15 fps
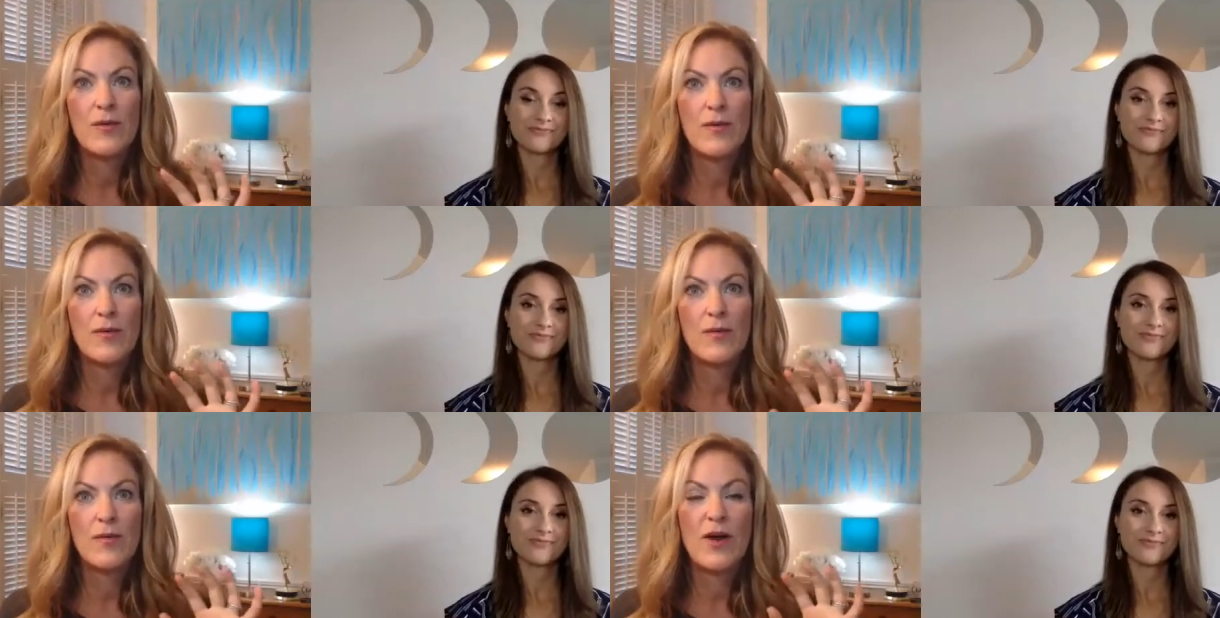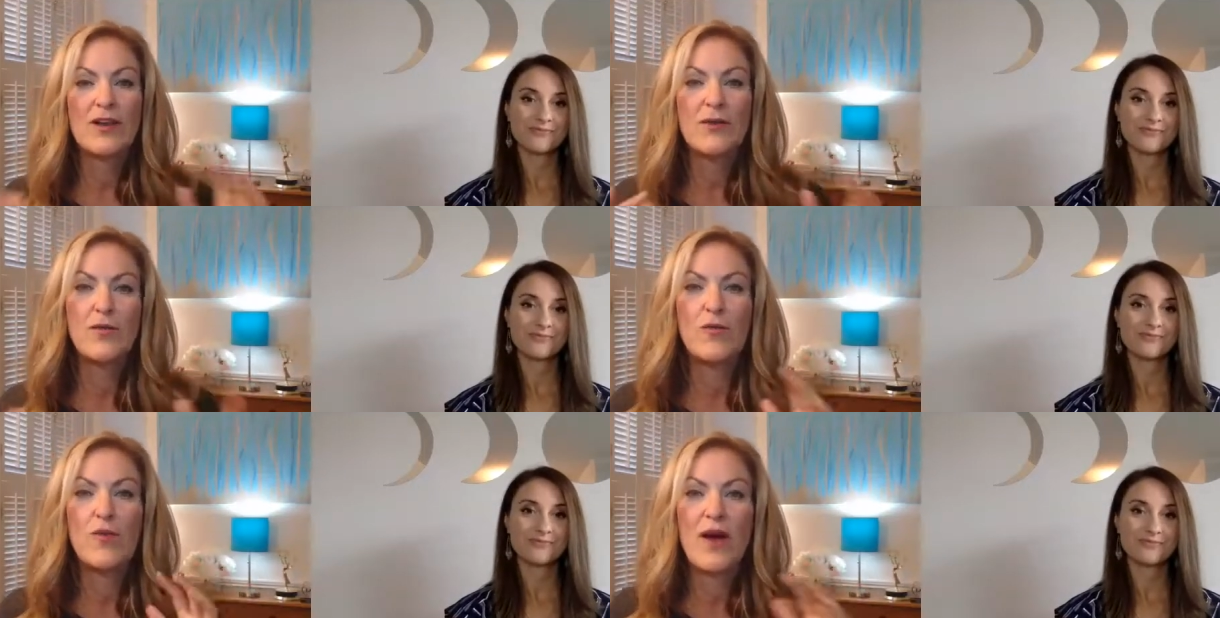Speaker 1: what
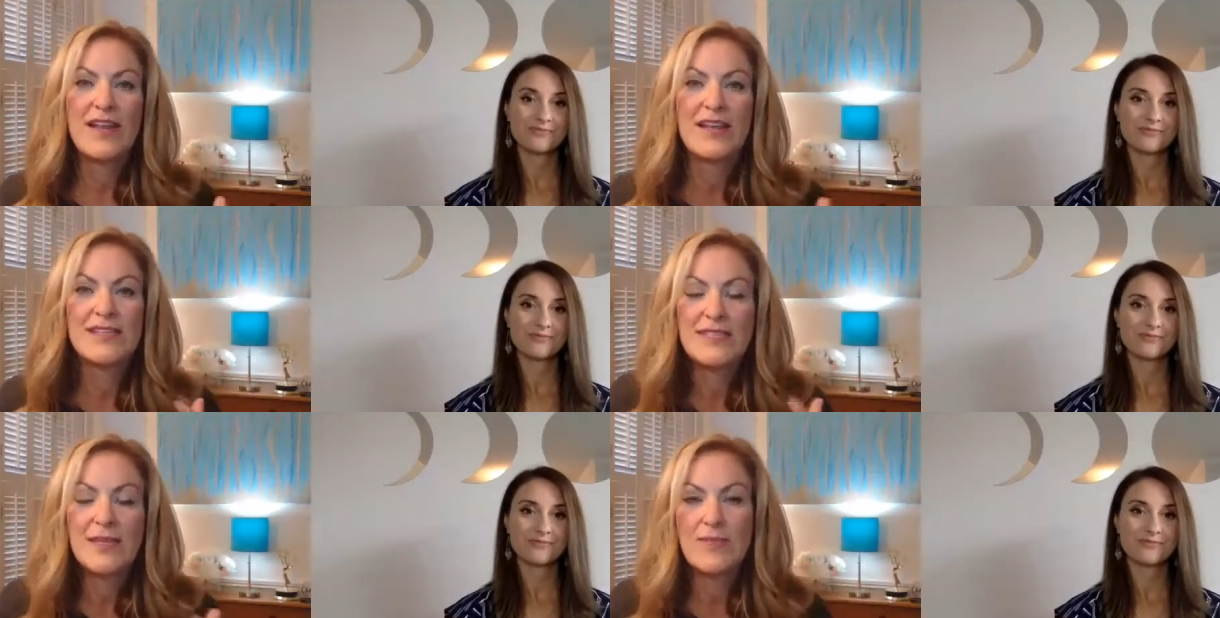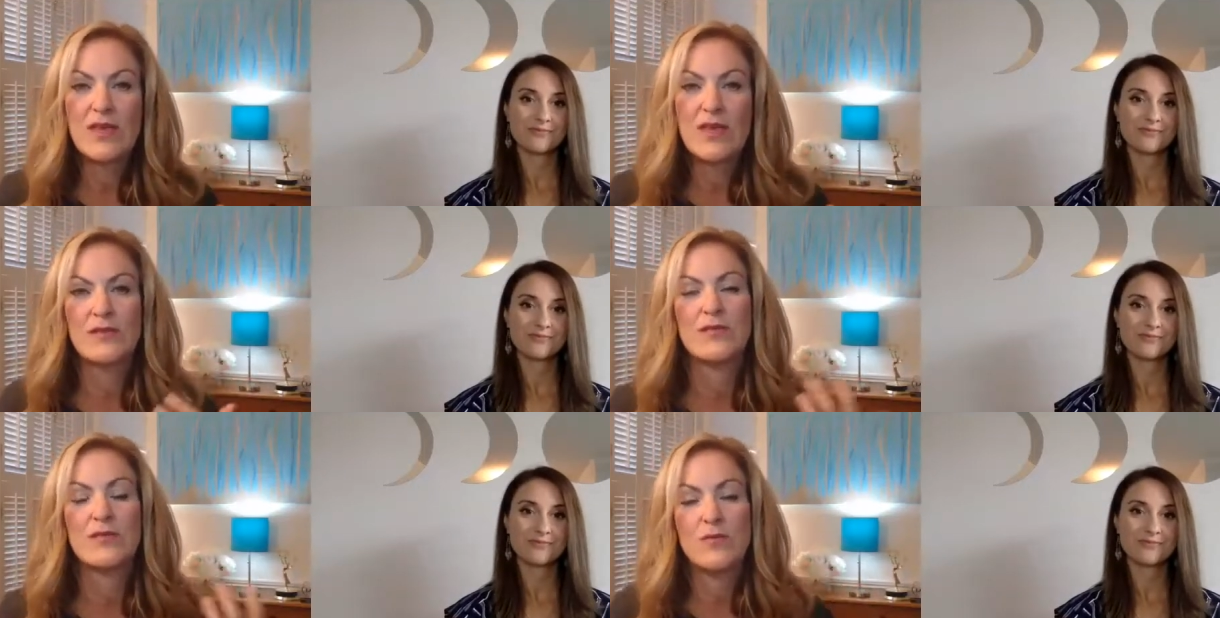what is
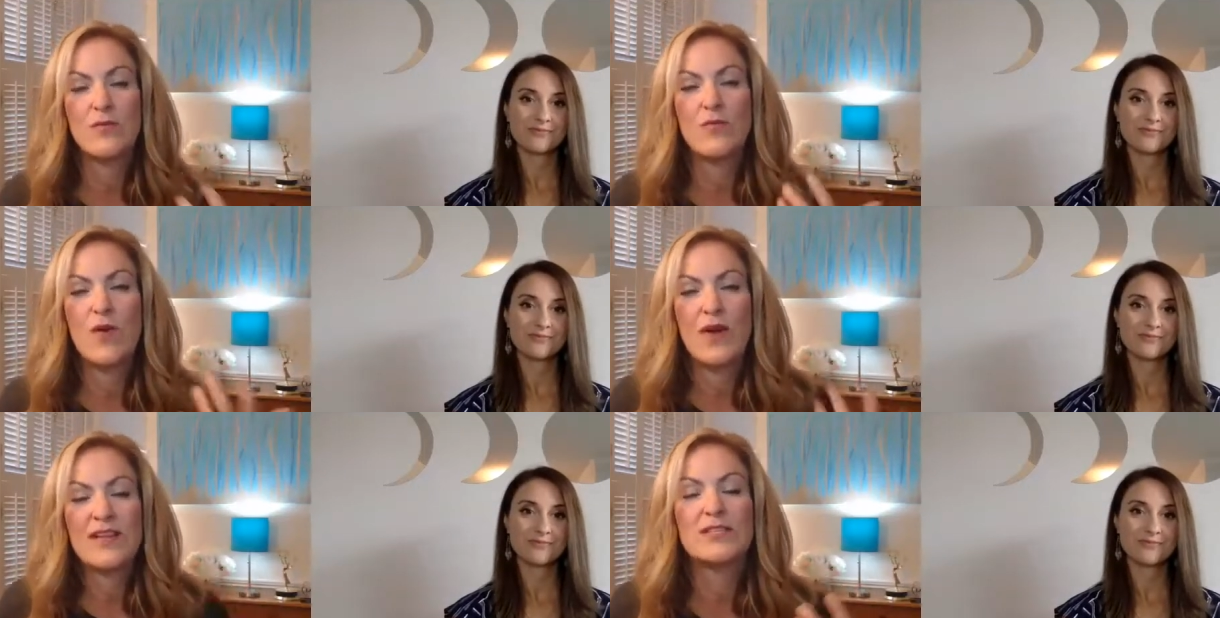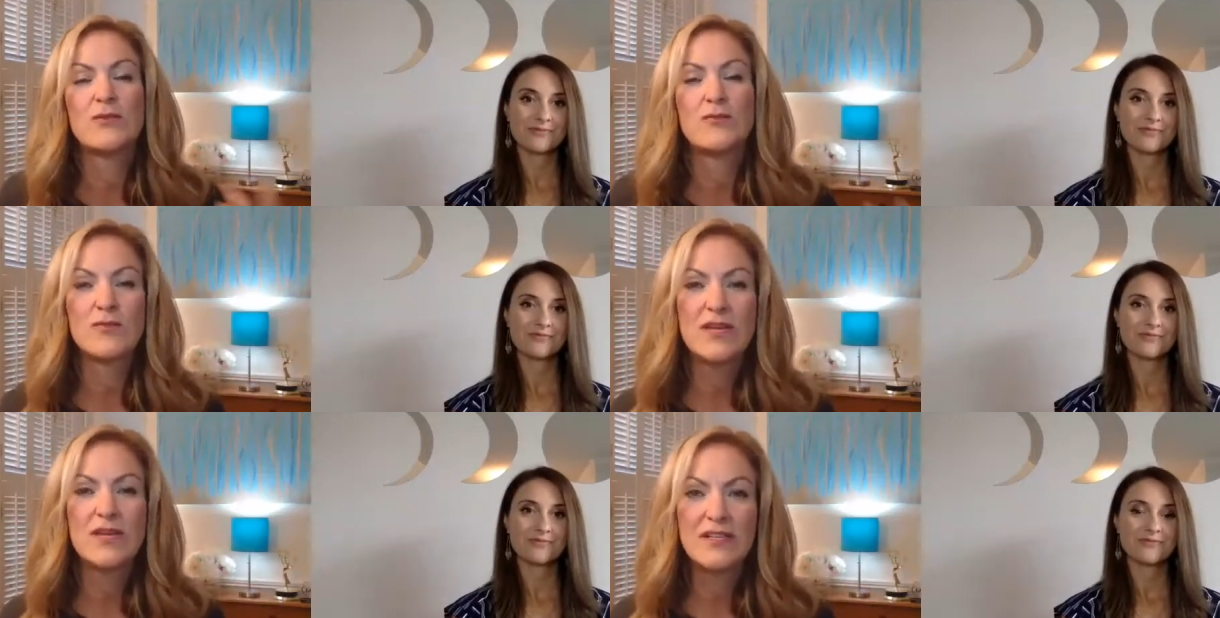something what is
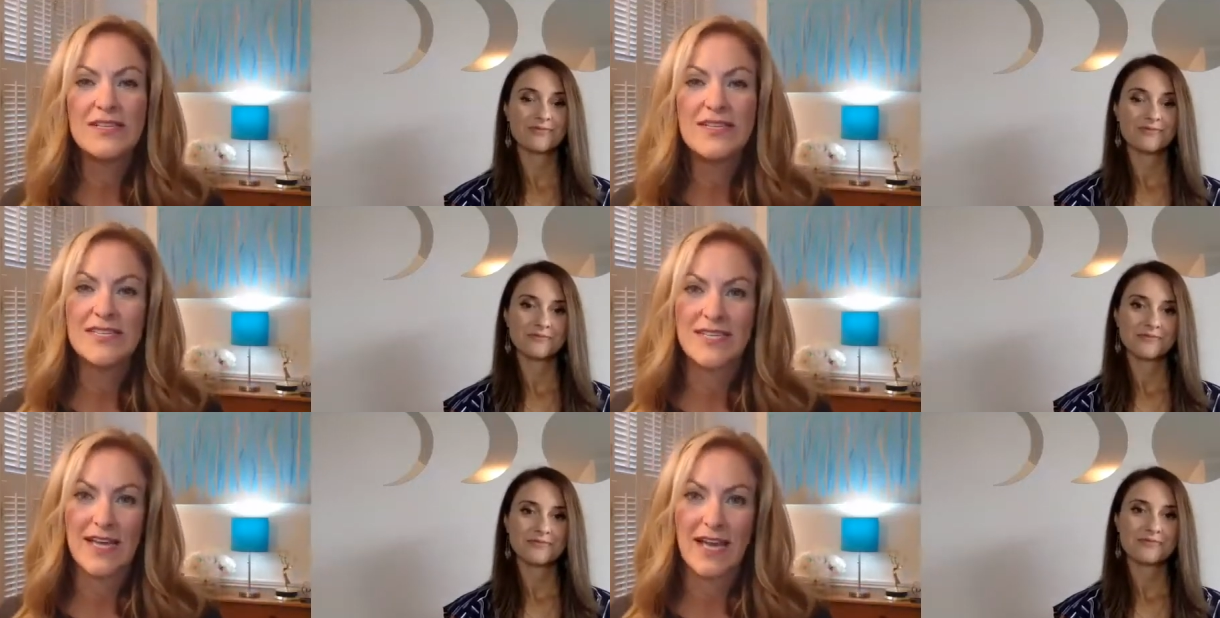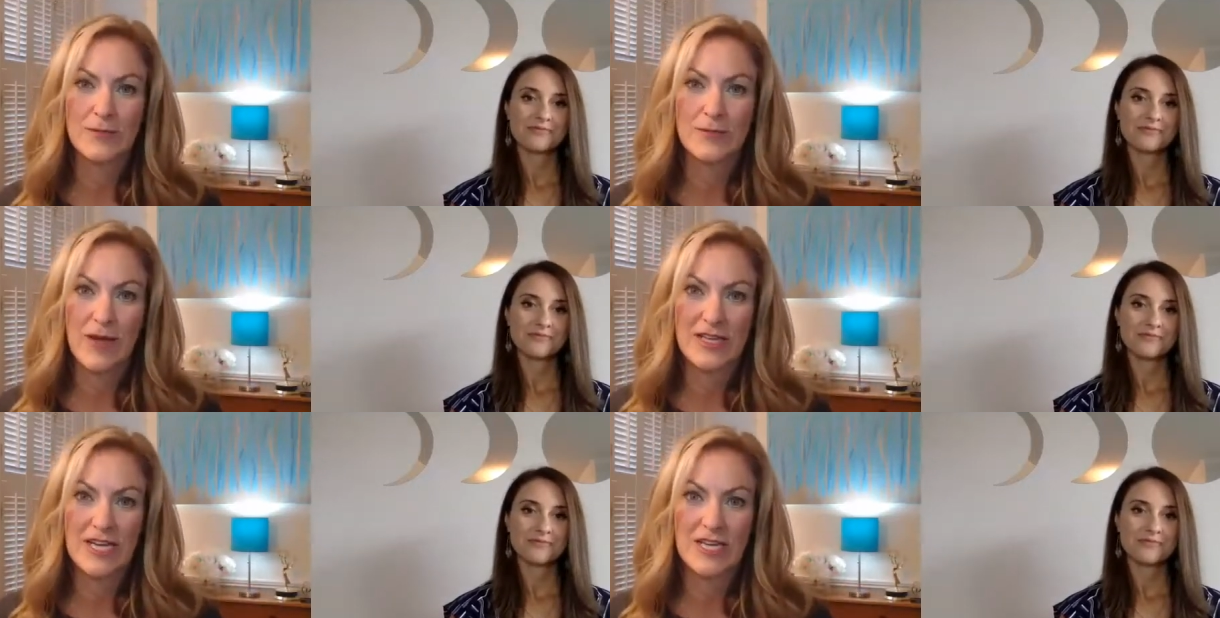a realistic
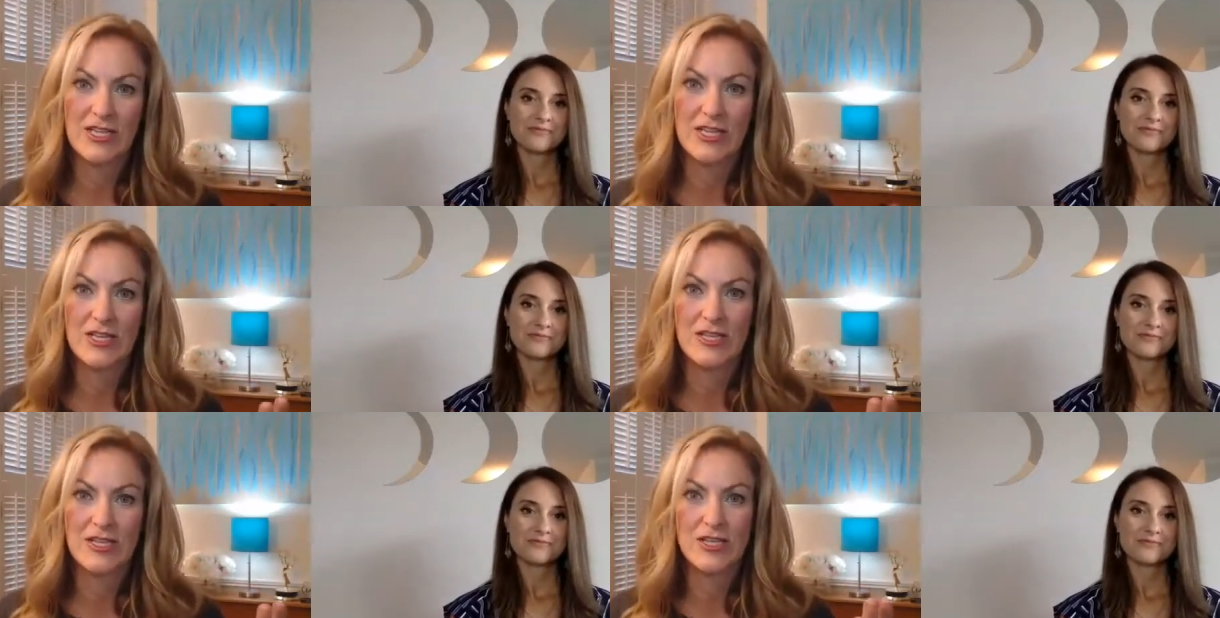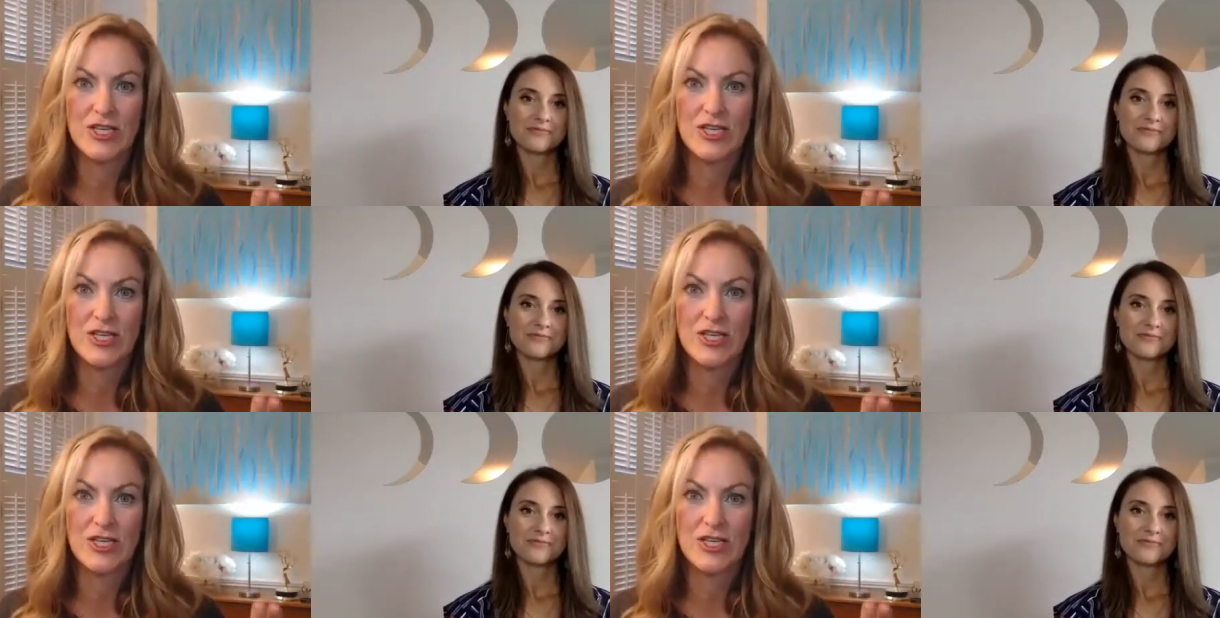expectation